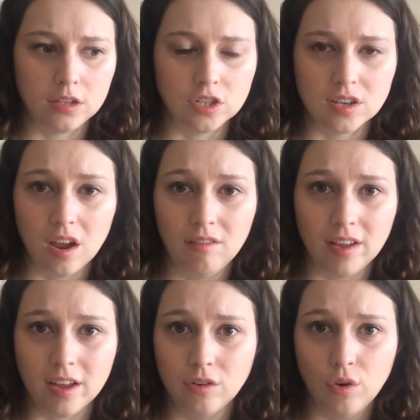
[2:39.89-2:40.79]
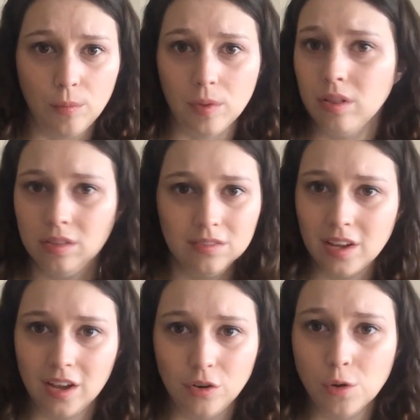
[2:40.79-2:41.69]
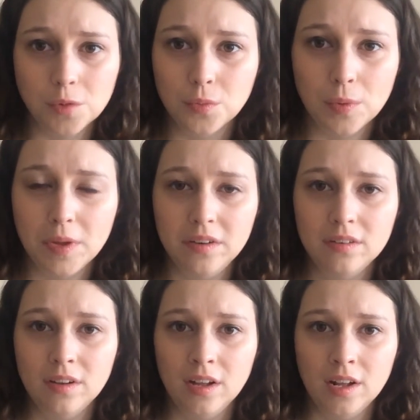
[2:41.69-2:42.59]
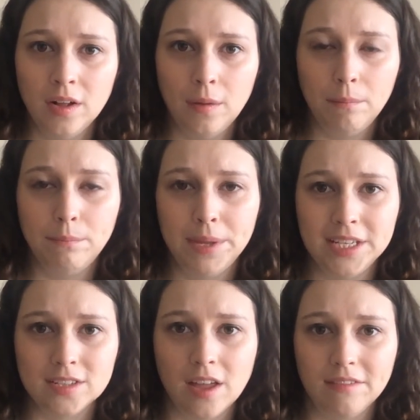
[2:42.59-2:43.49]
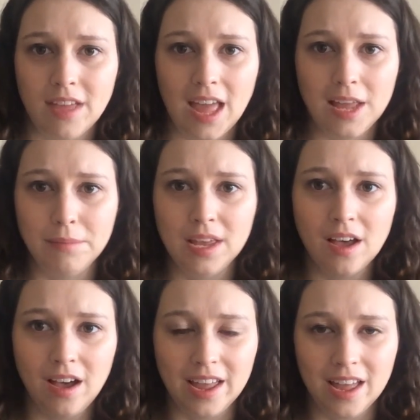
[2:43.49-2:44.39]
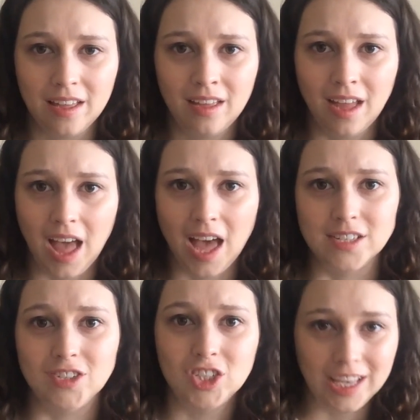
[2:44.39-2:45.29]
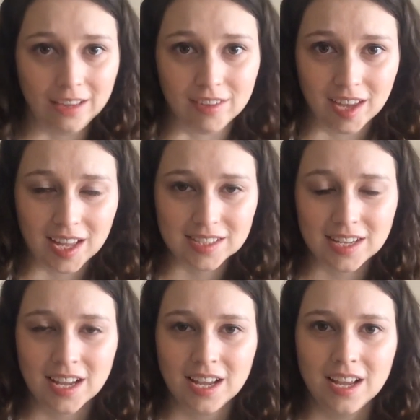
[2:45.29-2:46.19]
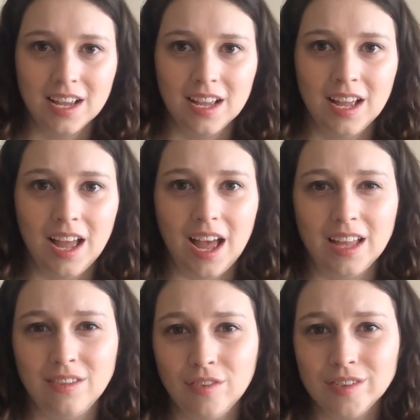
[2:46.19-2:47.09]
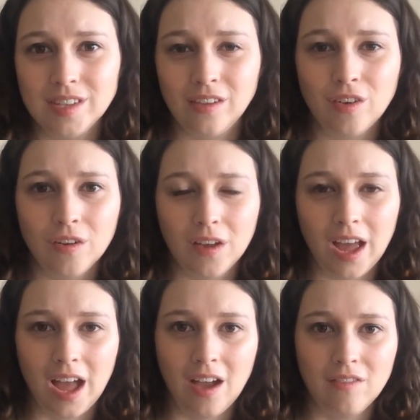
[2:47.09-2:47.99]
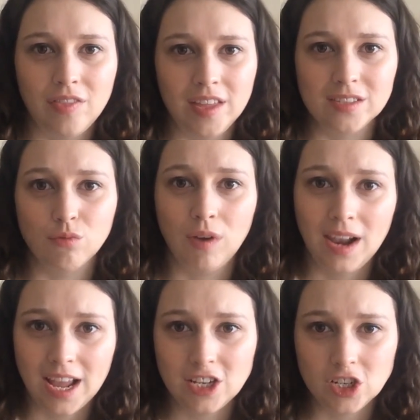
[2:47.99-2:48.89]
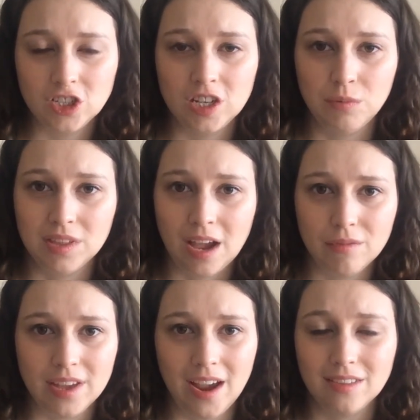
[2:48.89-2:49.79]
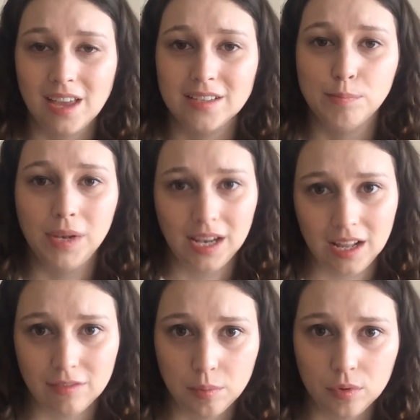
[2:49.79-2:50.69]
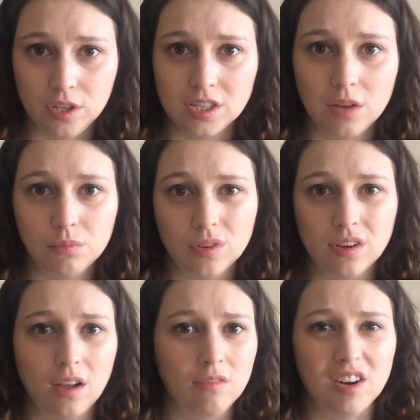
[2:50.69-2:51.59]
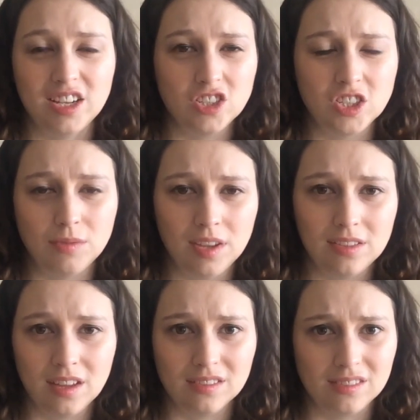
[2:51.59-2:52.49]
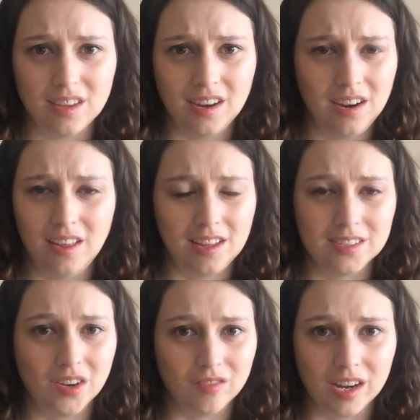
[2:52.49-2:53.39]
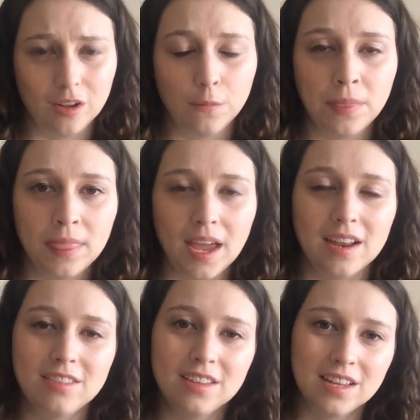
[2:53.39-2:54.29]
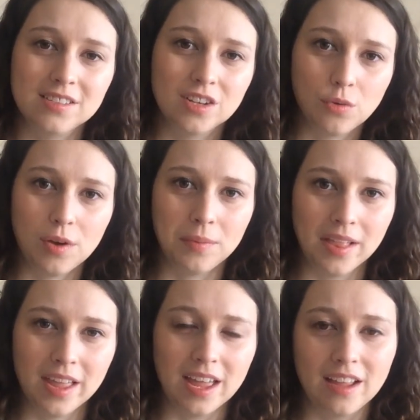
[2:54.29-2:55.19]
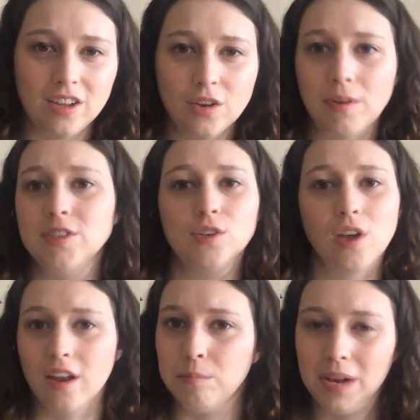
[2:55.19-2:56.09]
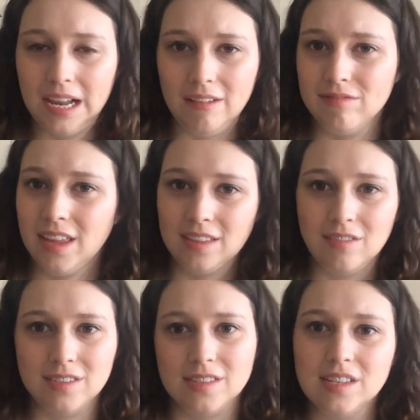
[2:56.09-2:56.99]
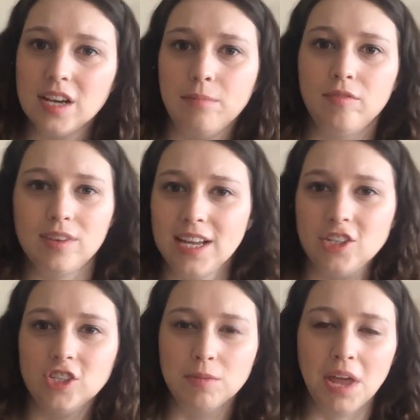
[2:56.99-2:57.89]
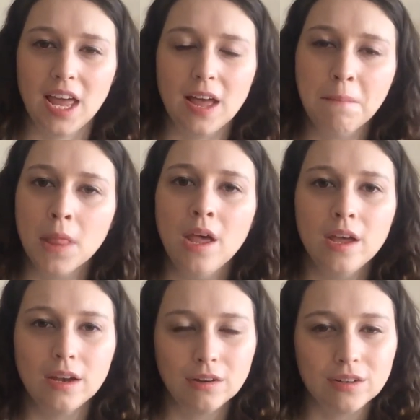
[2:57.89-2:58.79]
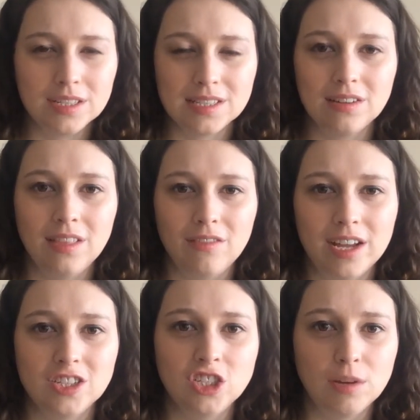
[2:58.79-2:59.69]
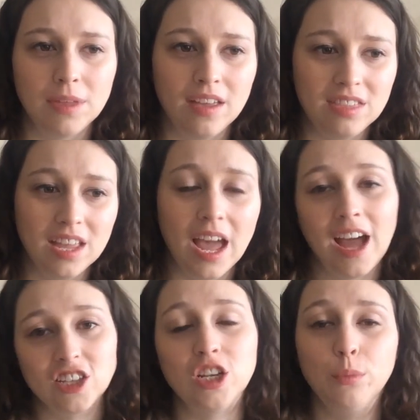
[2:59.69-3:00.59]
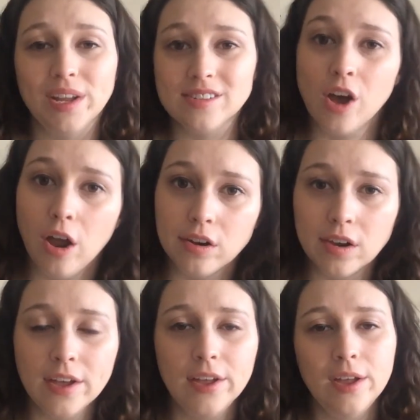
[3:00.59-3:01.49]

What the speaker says: just kind of like a normal woman, but it's kind of aiming higher and achieving it. And you've also got to have this relationship with Henry VIII that's believable. You don't want a relationship that you think, no, that's not real. And I think that's done quite well here. You know, I do kind of believe that there is a type of relationship here, not necessarily the relationship that I think actually went on